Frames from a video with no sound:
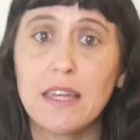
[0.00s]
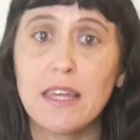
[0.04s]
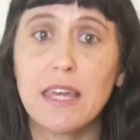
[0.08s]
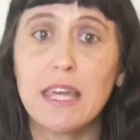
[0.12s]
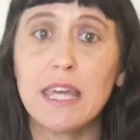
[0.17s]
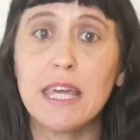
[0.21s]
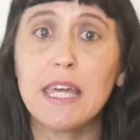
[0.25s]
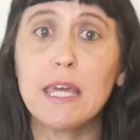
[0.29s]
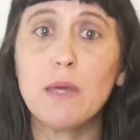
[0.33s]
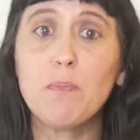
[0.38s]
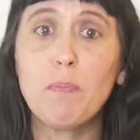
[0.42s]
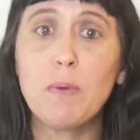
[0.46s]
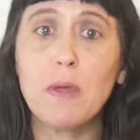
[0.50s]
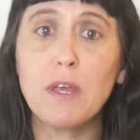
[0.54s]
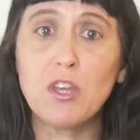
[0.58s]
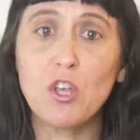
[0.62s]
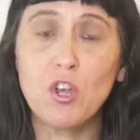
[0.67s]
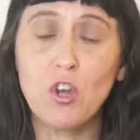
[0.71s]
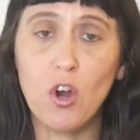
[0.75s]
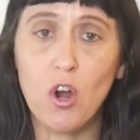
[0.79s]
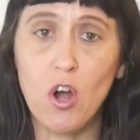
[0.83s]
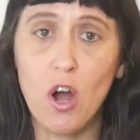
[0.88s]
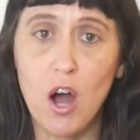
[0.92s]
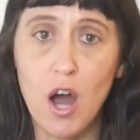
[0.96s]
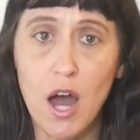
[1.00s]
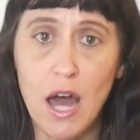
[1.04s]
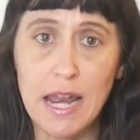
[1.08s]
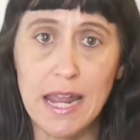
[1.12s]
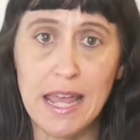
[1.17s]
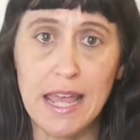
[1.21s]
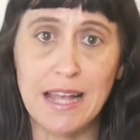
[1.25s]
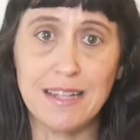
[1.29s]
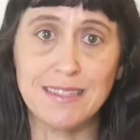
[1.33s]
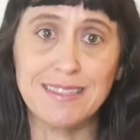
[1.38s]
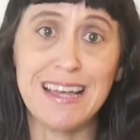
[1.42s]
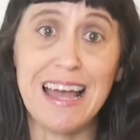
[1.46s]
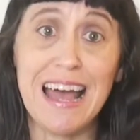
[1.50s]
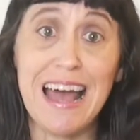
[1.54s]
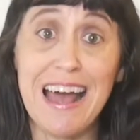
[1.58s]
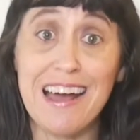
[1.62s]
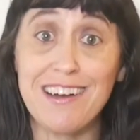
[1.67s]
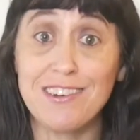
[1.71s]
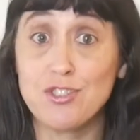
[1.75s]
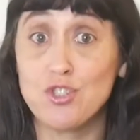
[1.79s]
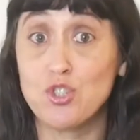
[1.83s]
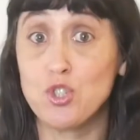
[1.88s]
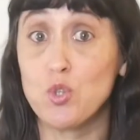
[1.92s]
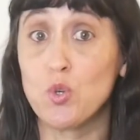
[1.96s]
keeping your audience
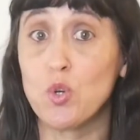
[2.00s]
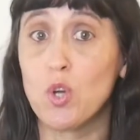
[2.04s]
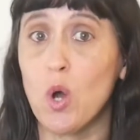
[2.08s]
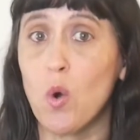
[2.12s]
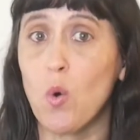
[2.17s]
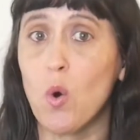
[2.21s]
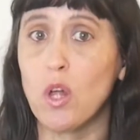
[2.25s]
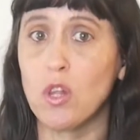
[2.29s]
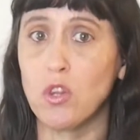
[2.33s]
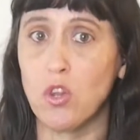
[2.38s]
as you go